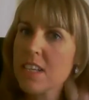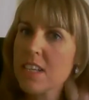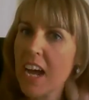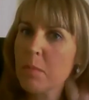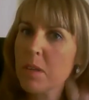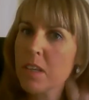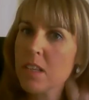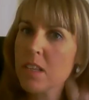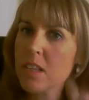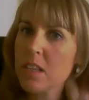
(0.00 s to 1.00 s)
time
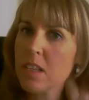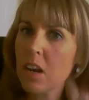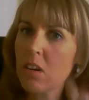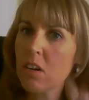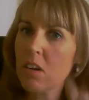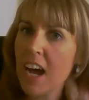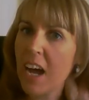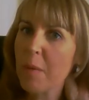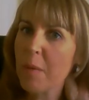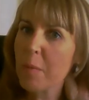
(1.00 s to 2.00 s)
is a long
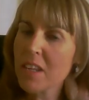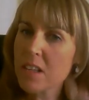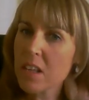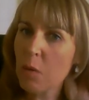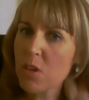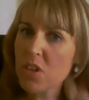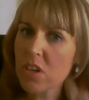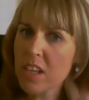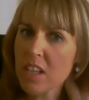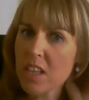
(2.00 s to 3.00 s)
time? I mean, are we
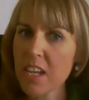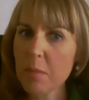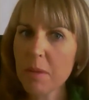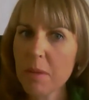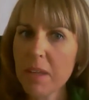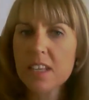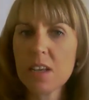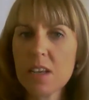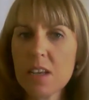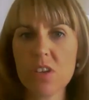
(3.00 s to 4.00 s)
talking 10
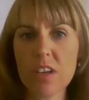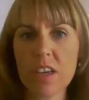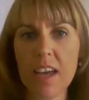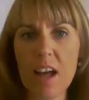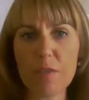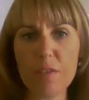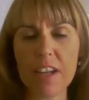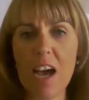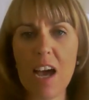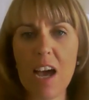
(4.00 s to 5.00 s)
minutes? Are we talking a half
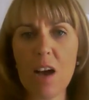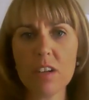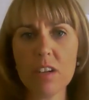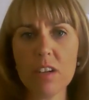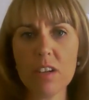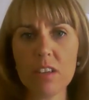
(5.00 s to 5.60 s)
an hour?